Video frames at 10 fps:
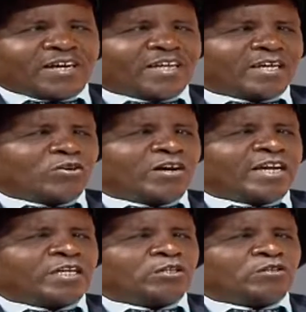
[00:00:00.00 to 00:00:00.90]
And I know
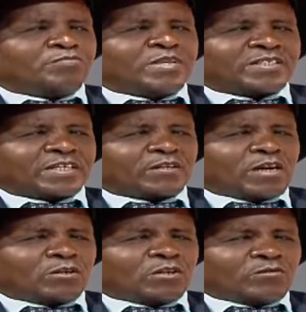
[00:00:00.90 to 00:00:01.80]
ahead of me is a
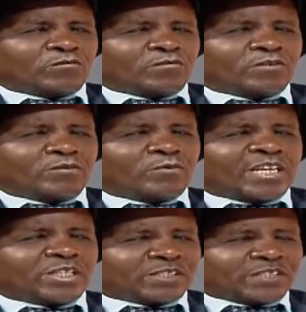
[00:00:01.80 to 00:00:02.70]
crown of
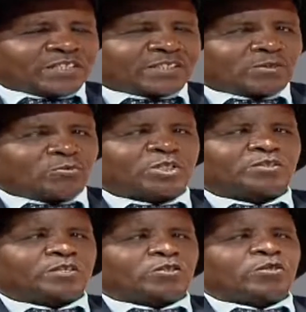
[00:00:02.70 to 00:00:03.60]
righteousness, which
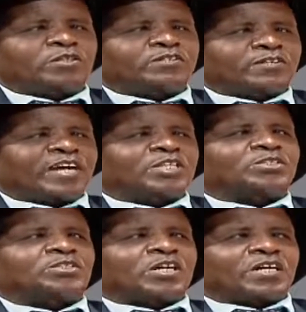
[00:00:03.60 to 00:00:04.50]
the Lord, the
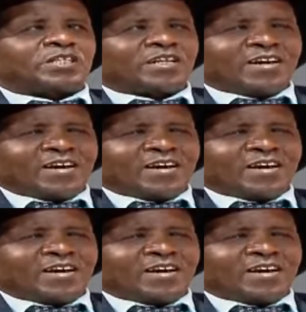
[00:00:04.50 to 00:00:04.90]
righteous judge,